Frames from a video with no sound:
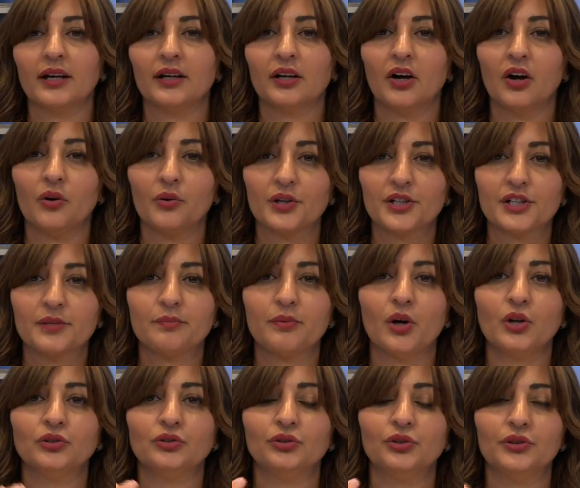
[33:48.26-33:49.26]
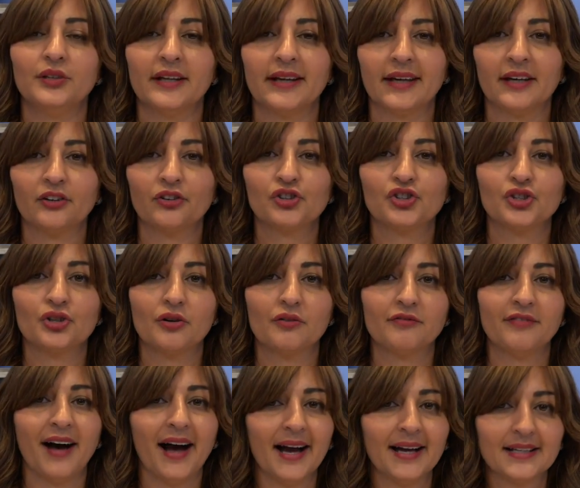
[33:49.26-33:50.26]
correspond to the energy
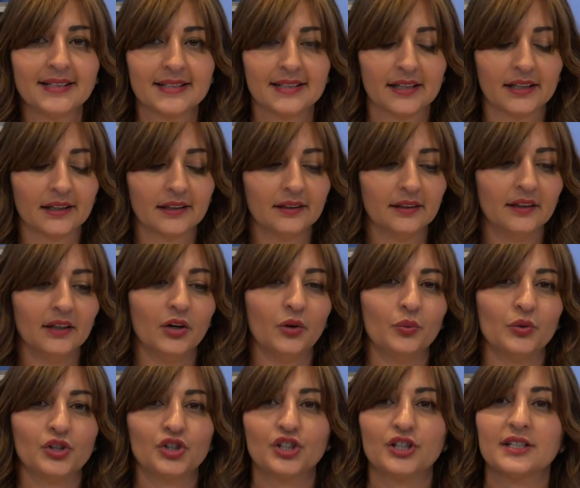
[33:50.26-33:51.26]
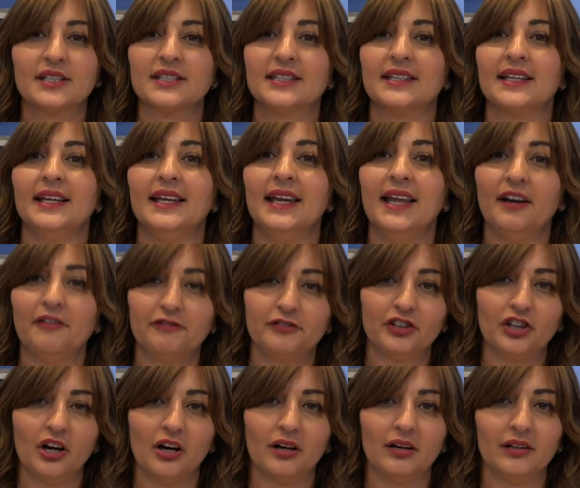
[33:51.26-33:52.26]
of Isaac, which is the
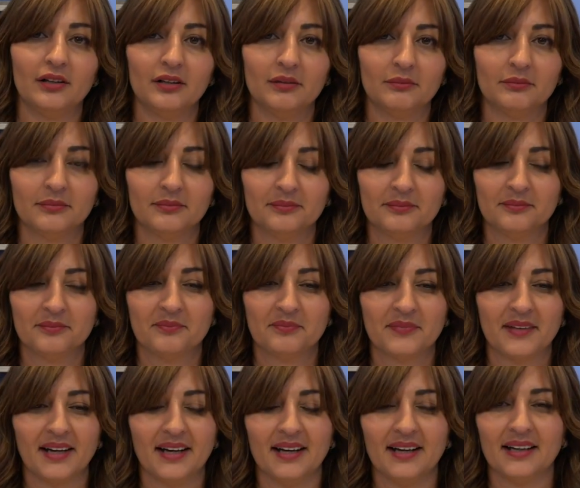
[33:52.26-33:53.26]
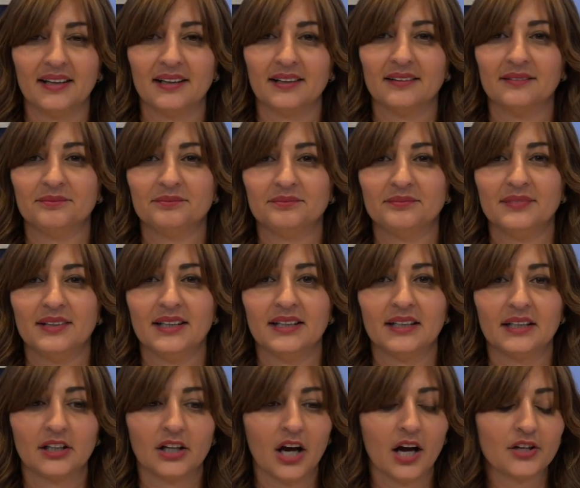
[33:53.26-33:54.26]
left column
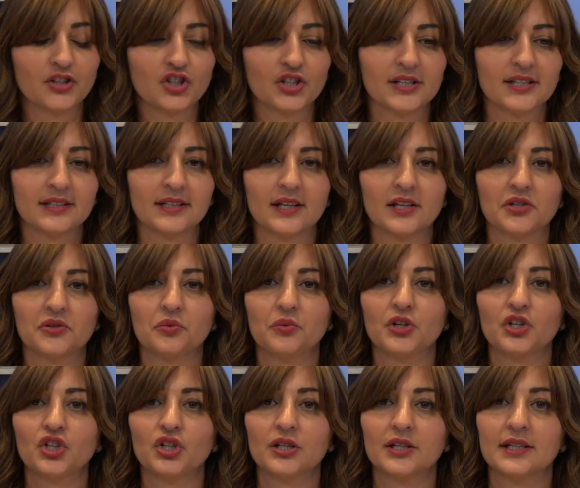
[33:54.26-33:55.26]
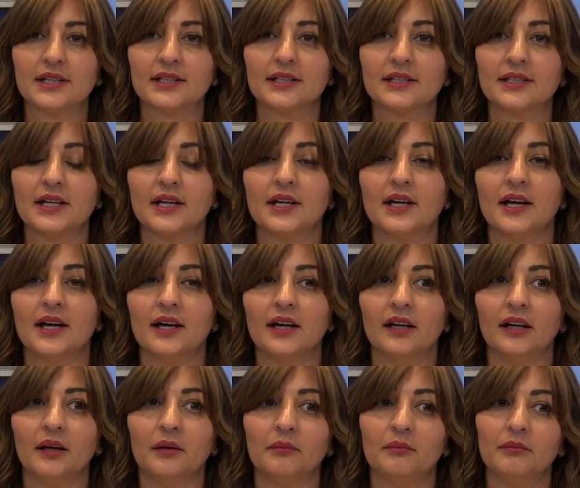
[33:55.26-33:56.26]
consciousness, which is
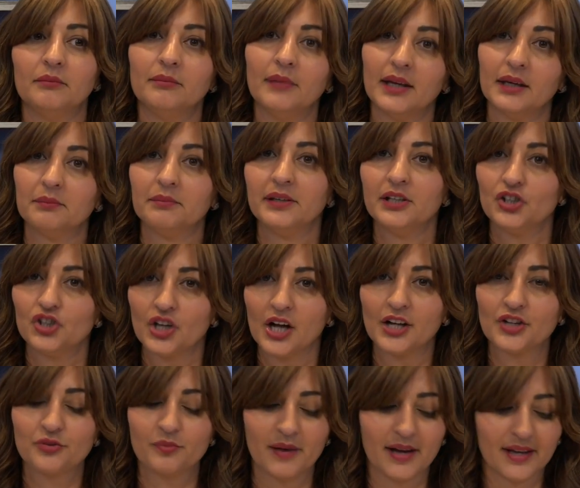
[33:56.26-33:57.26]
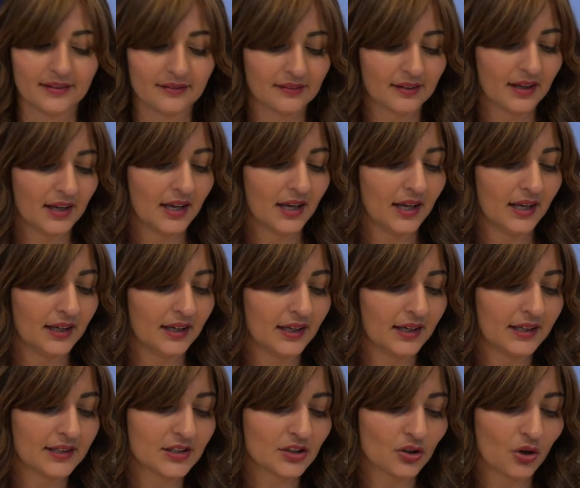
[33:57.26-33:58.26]
maybe judgment.
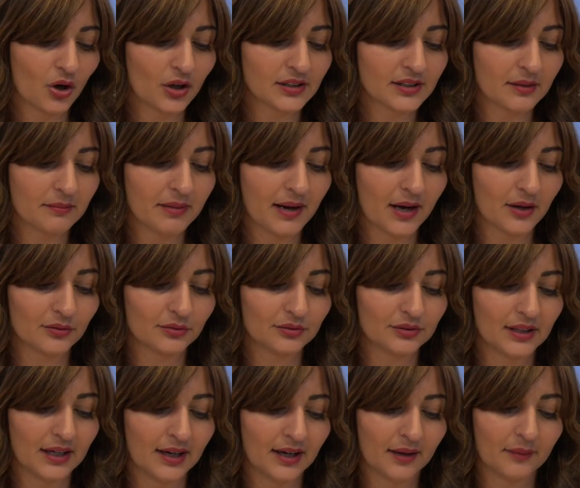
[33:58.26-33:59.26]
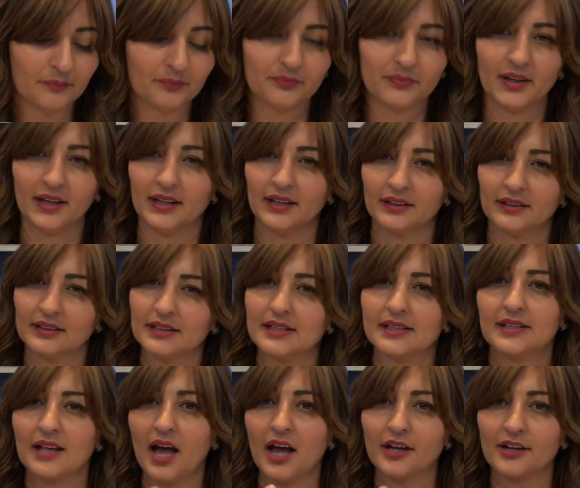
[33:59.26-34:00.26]
It talks about
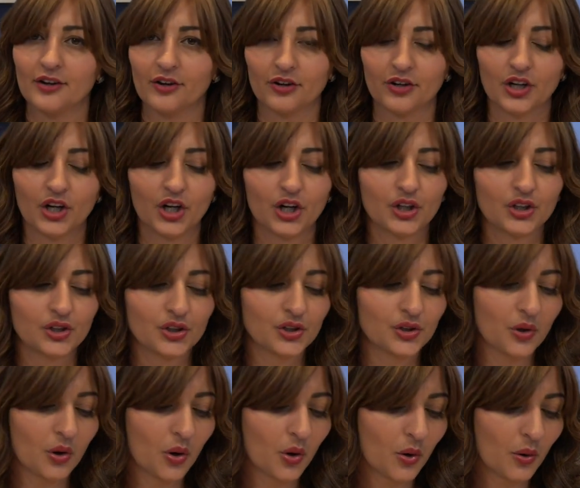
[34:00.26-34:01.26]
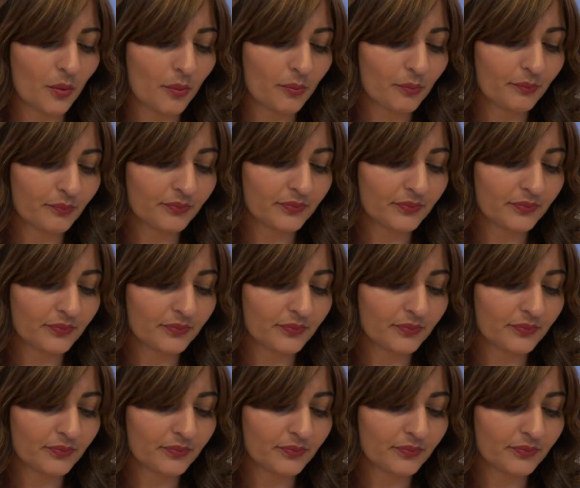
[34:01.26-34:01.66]
desire. So